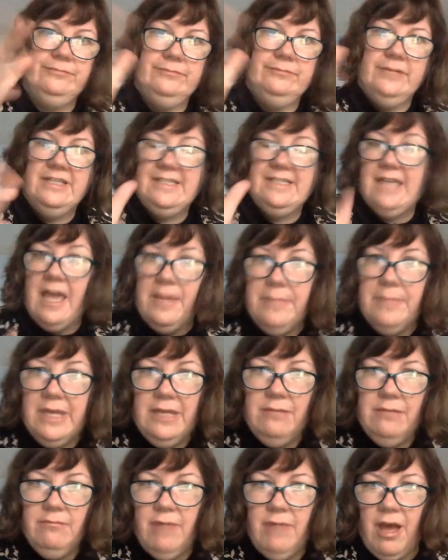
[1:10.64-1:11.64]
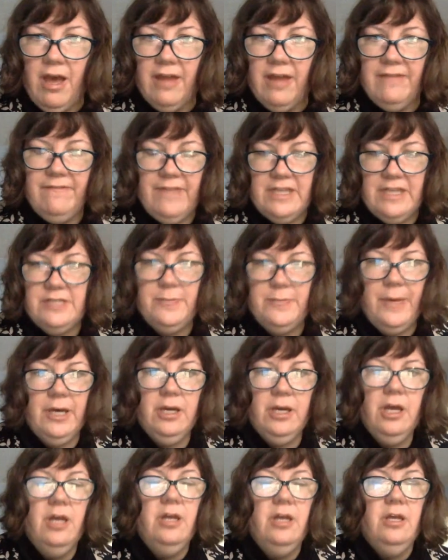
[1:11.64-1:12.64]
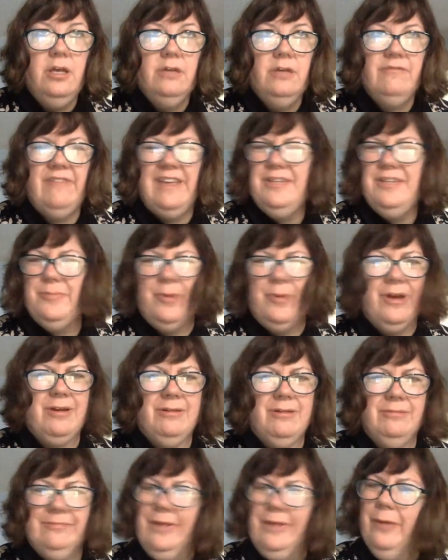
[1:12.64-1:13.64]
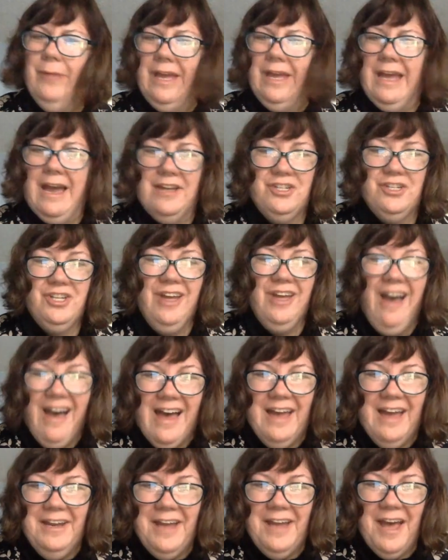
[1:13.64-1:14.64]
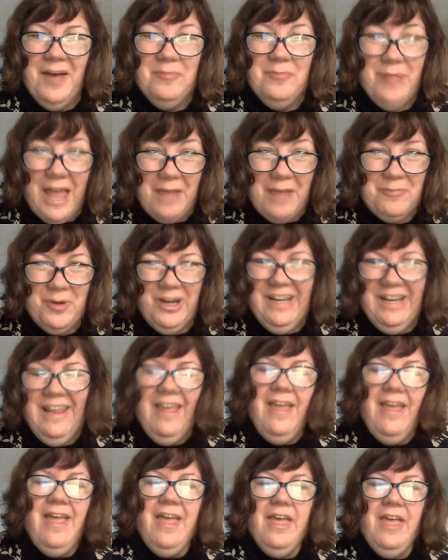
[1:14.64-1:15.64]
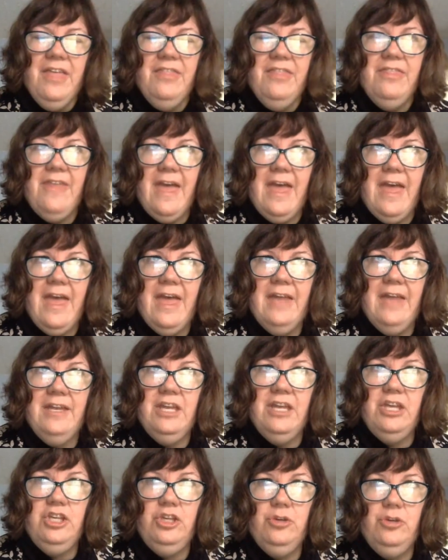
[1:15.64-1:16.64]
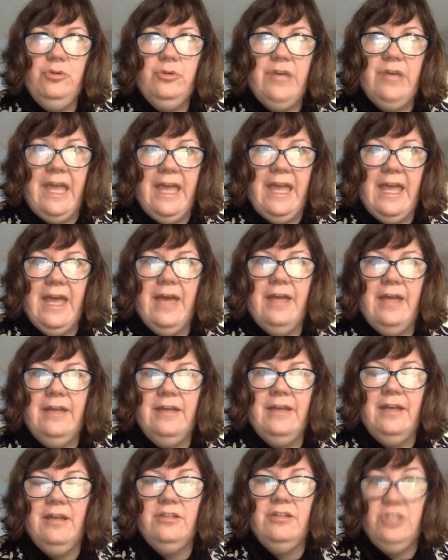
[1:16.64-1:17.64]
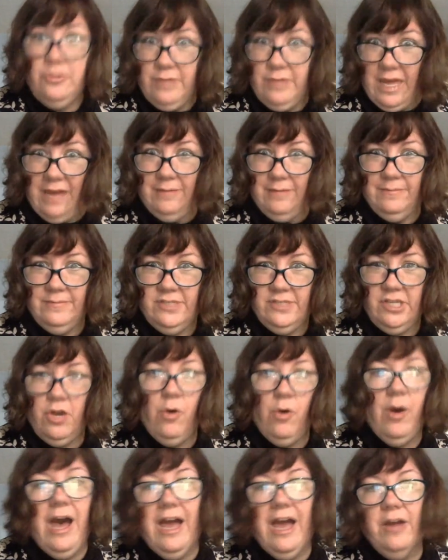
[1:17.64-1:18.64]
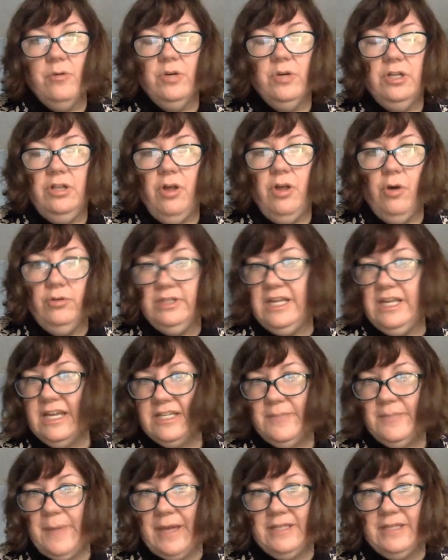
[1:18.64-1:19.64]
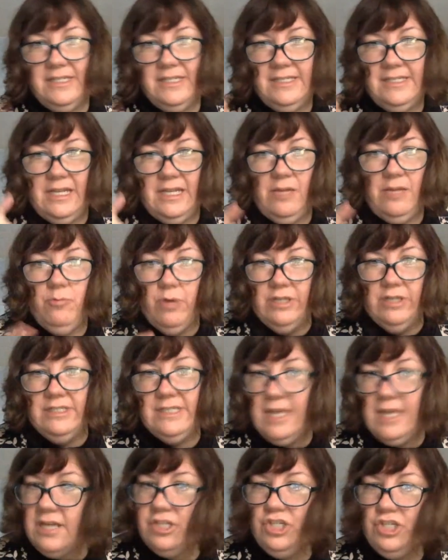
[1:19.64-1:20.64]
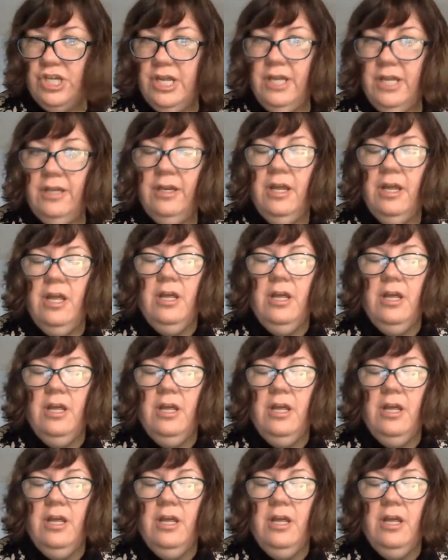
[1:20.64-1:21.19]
assignment on Facebook, oh my gosh, on Blackboard, then you can do that. So I will only expect to see one section.